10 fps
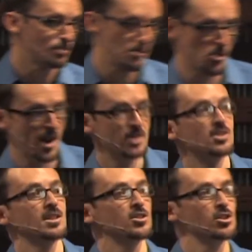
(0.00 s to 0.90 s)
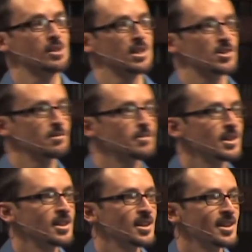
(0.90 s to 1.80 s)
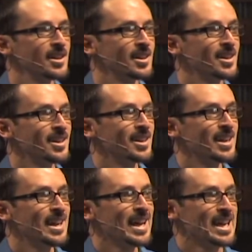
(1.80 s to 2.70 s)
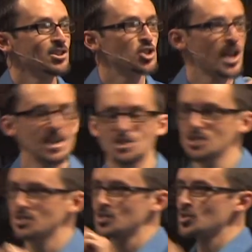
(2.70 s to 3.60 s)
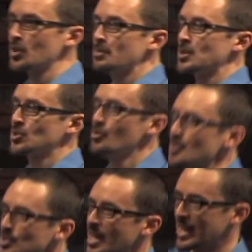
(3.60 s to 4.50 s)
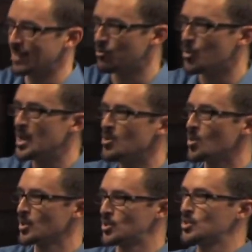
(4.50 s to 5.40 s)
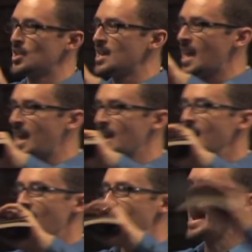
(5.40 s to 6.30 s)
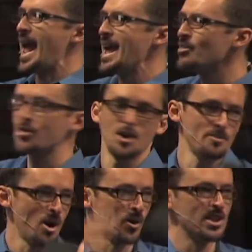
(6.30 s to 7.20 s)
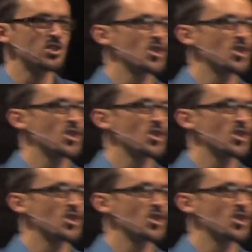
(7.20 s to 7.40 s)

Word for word: to memorize it in Judaism. He changes the script. It's almost like if we were to take a, an anthem or